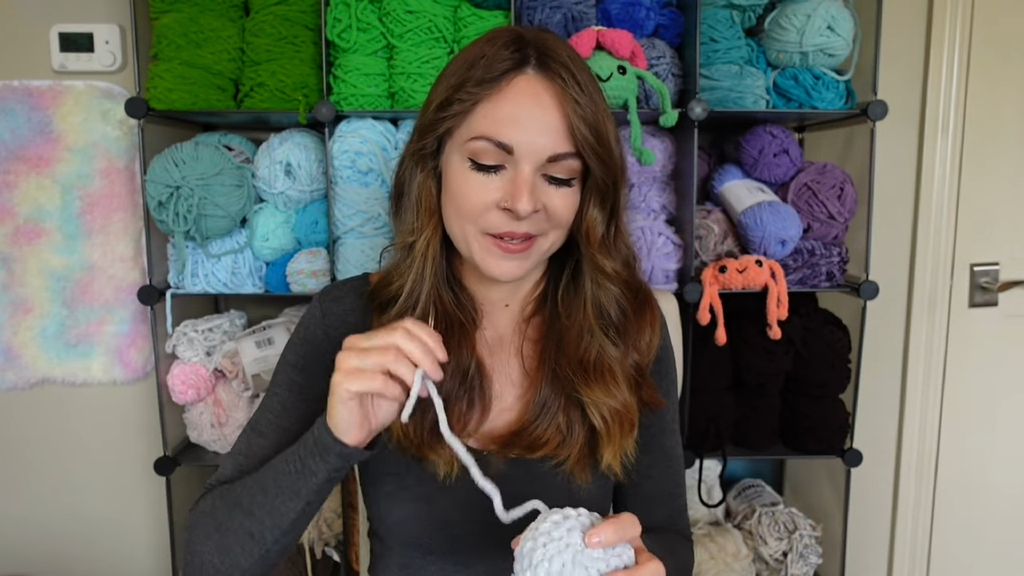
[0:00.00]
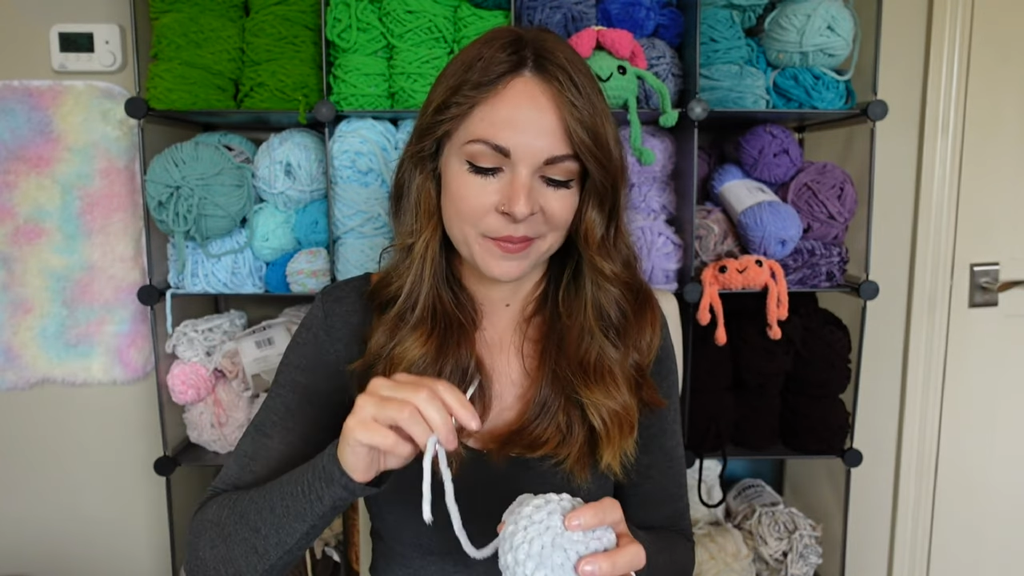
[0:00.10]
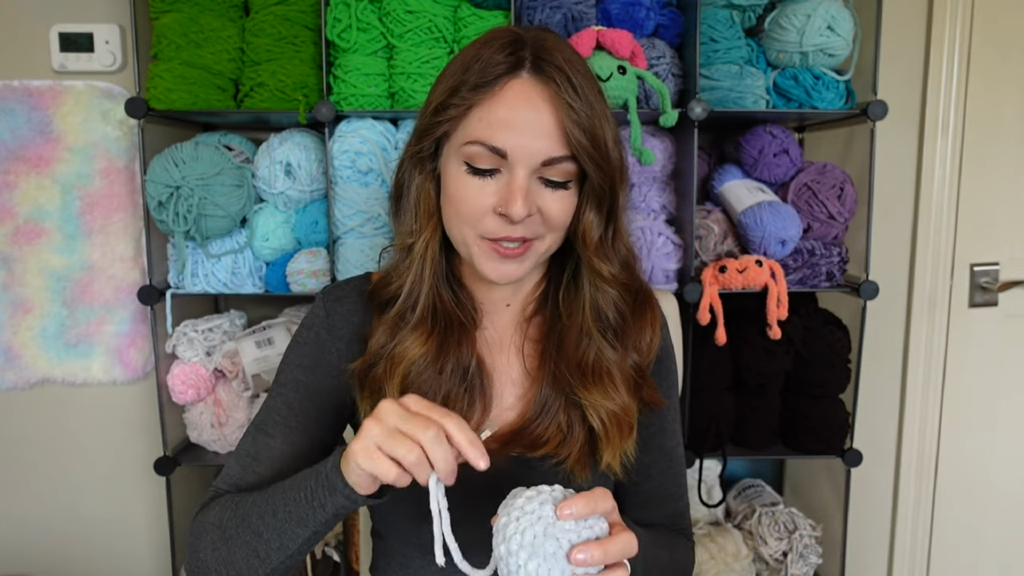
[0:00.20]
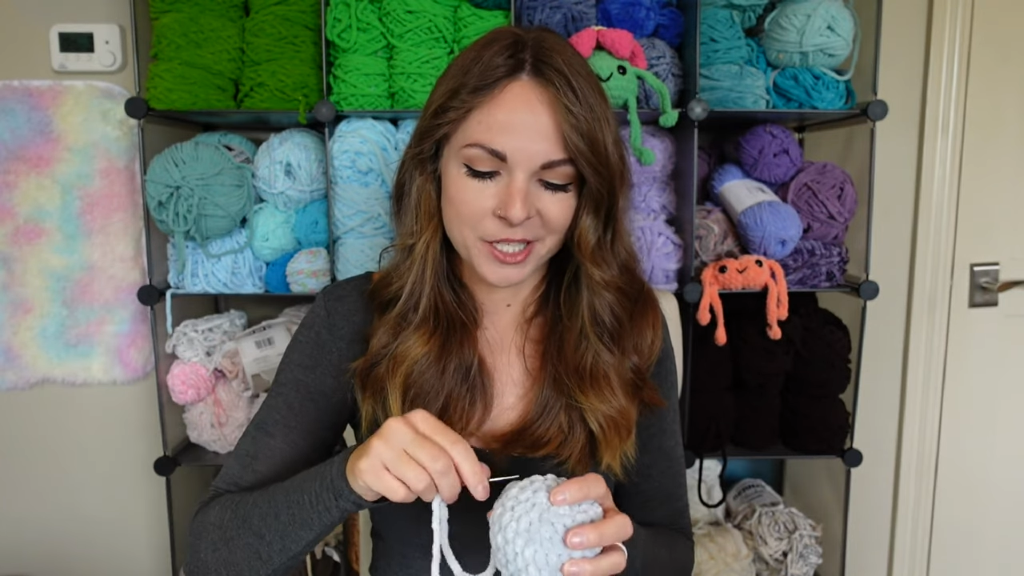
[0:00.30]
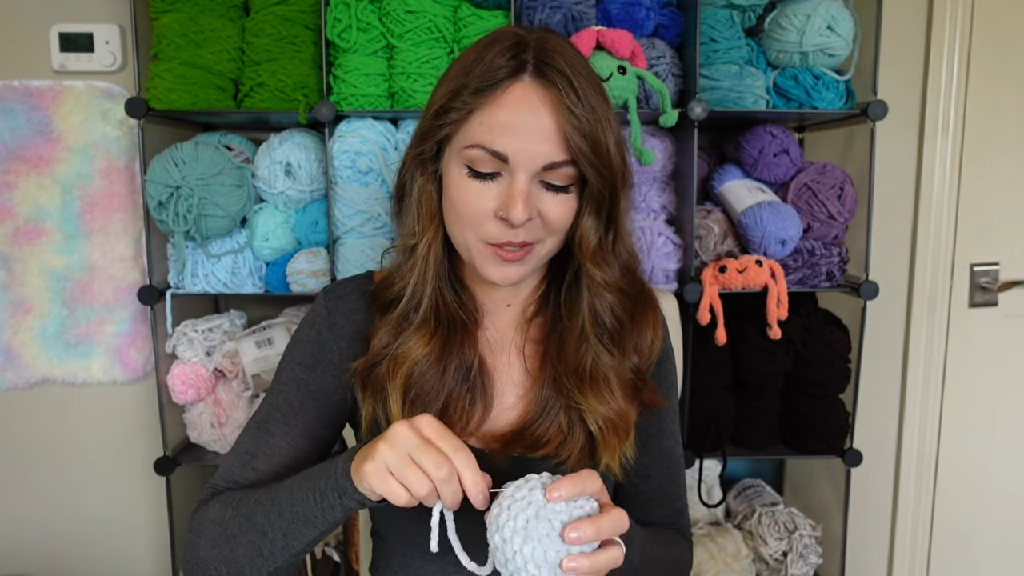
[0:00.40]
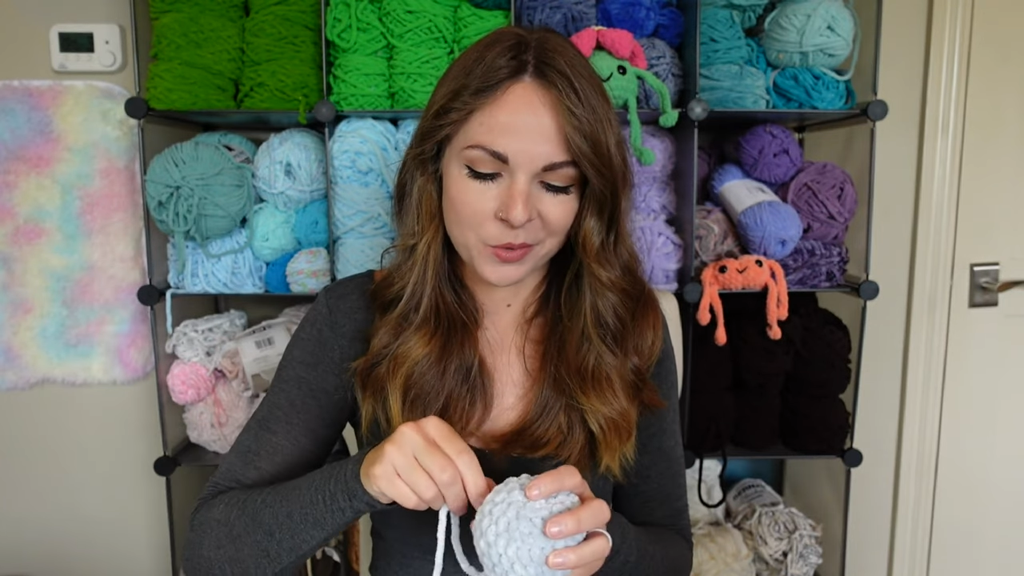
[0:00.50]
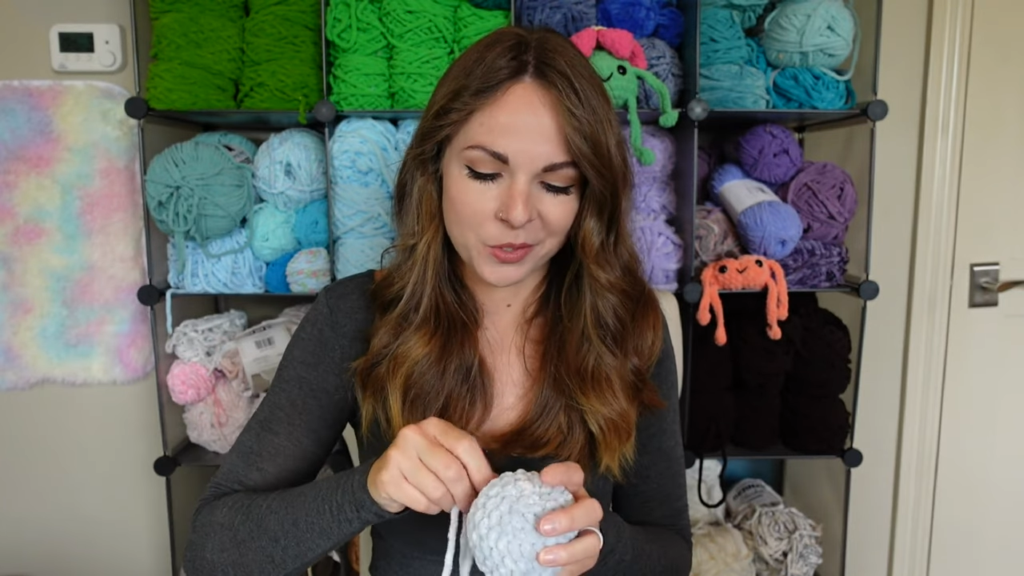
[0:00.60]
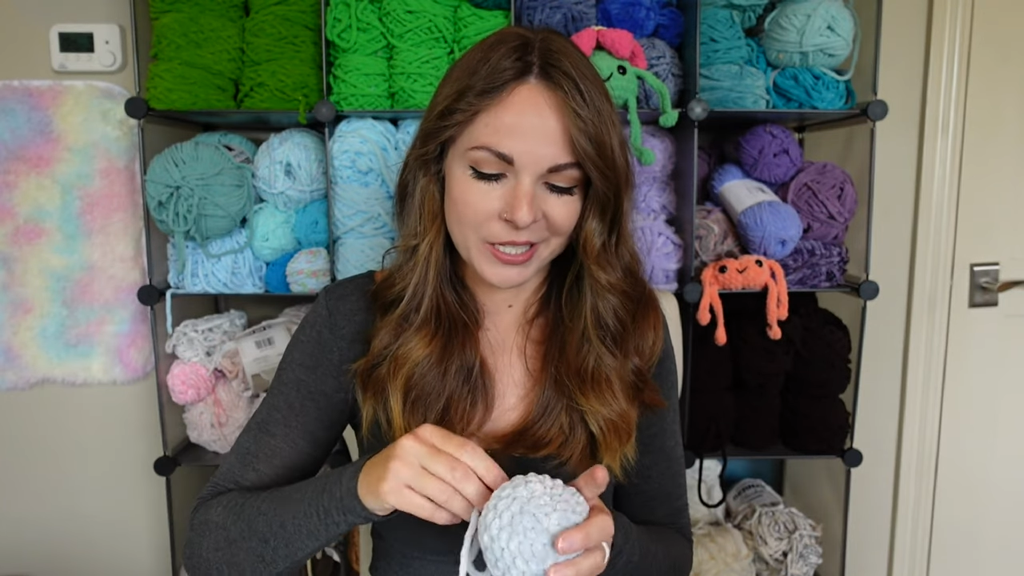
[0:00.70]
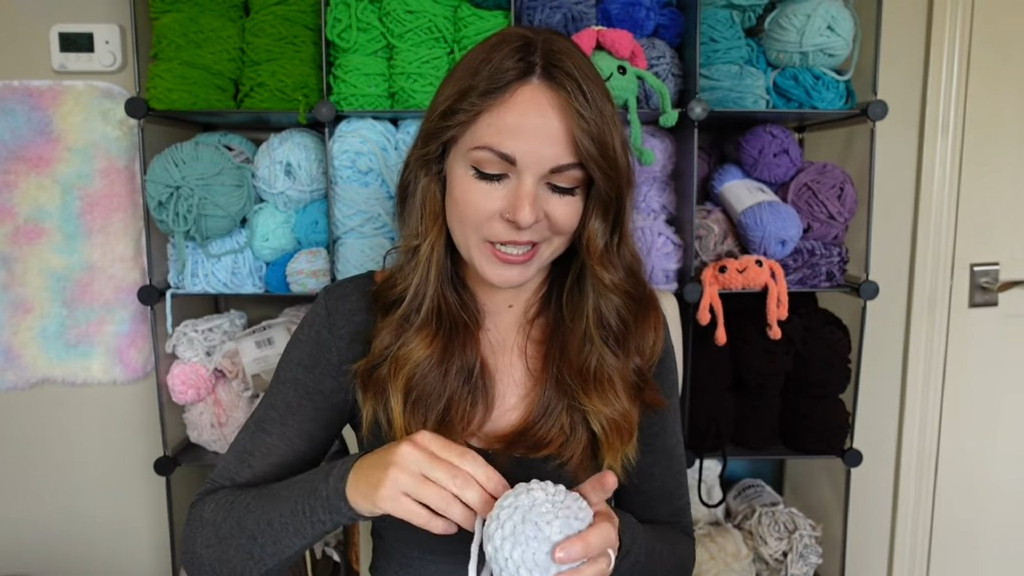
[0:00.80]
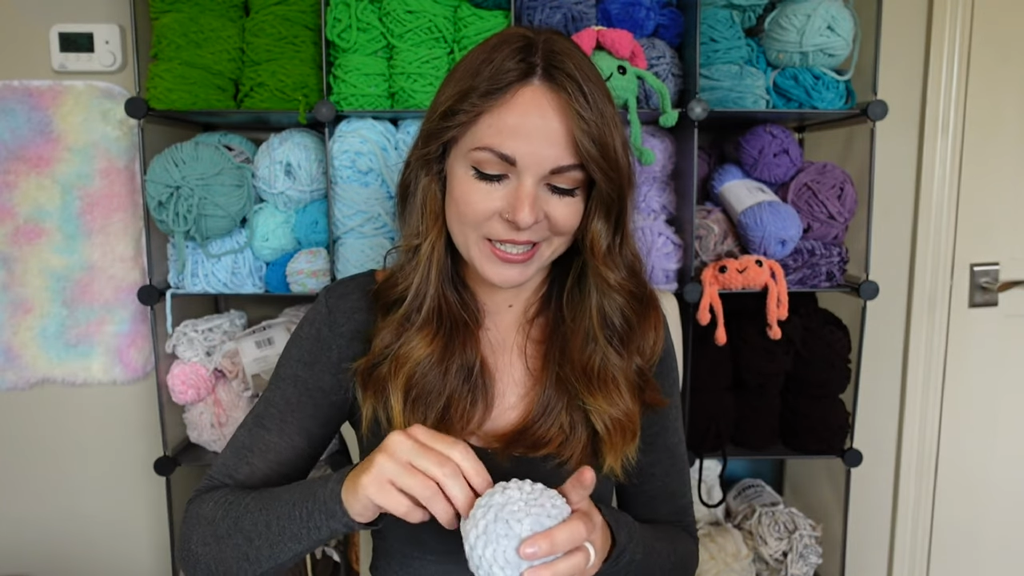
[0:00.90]
mushy
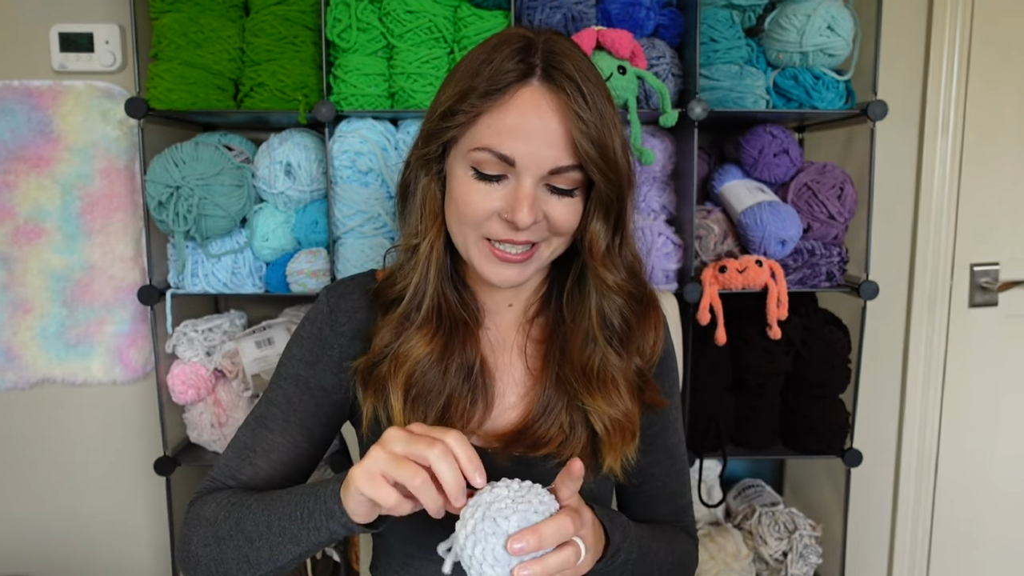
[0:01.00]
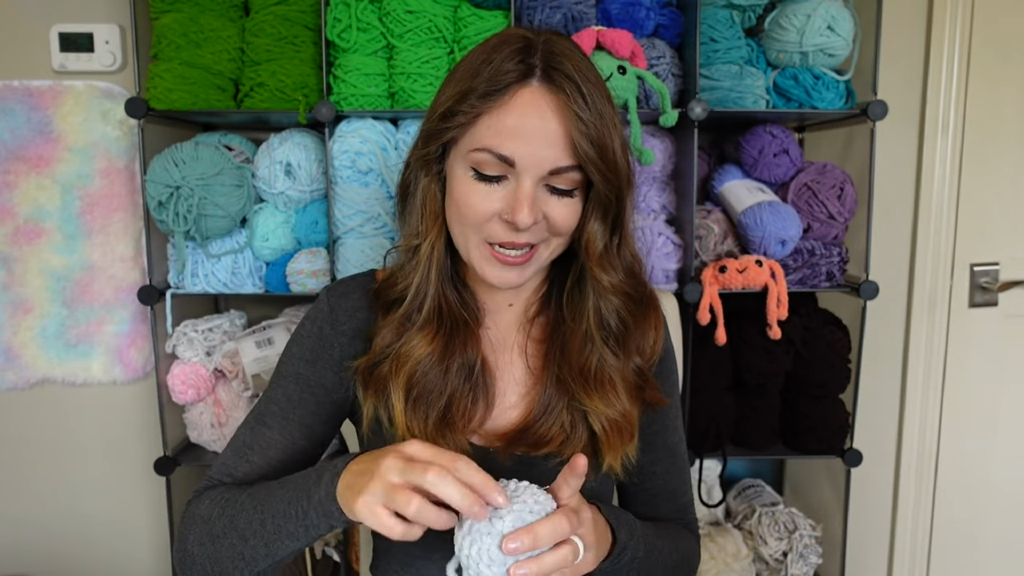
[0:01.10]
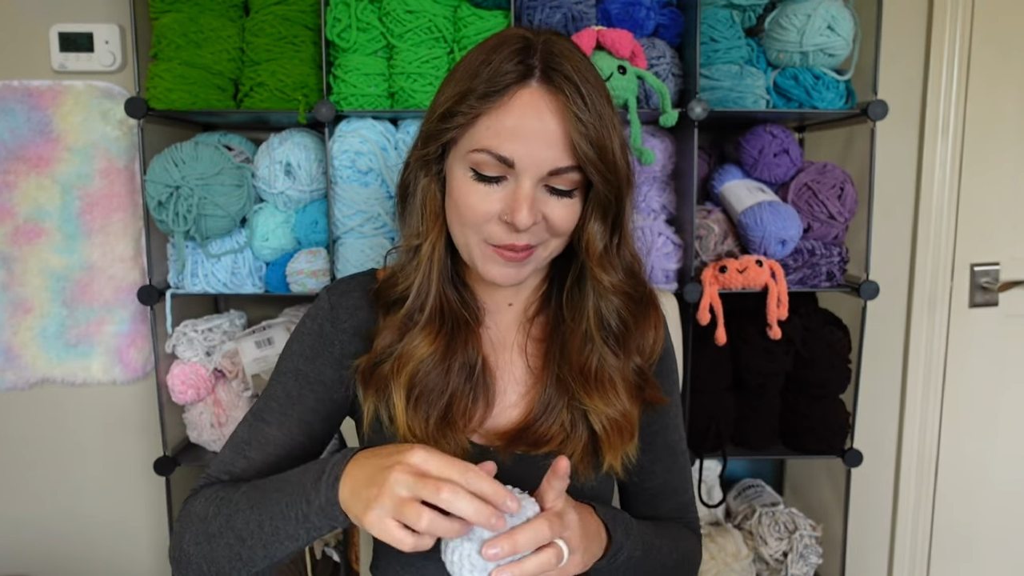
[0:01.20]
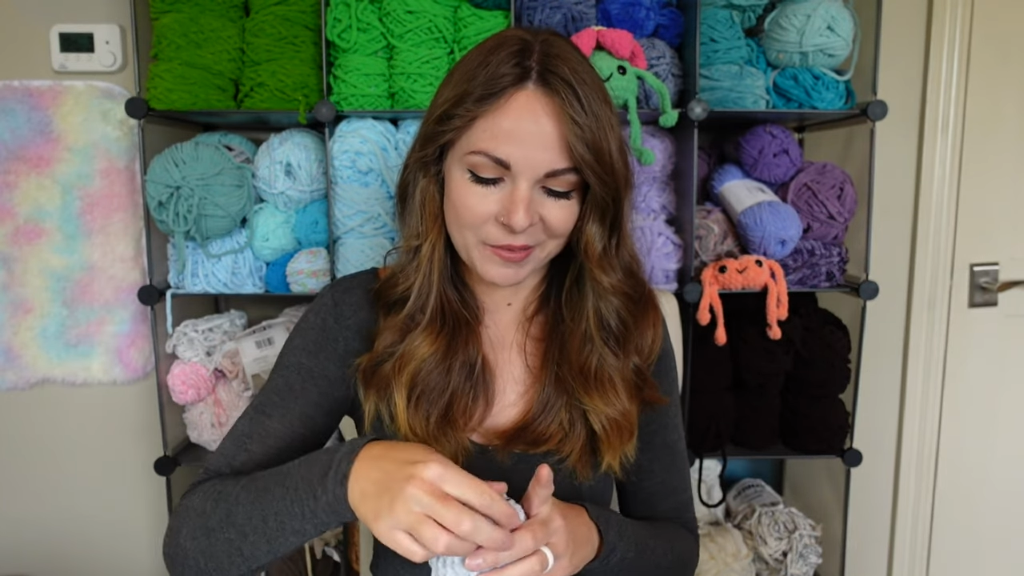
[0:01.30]
boy type